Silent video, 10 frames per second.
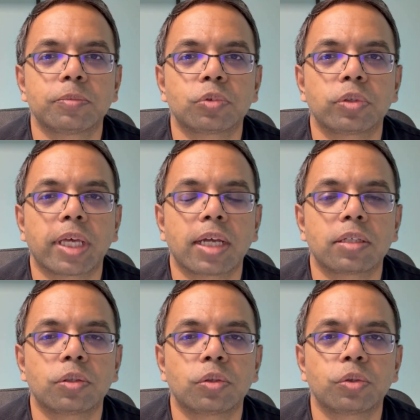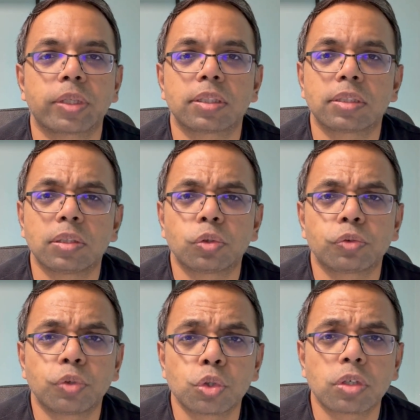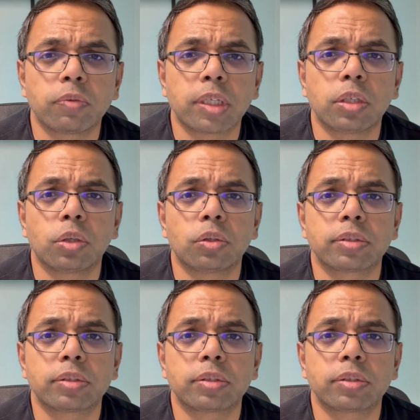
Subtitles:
so that you can see those future videos,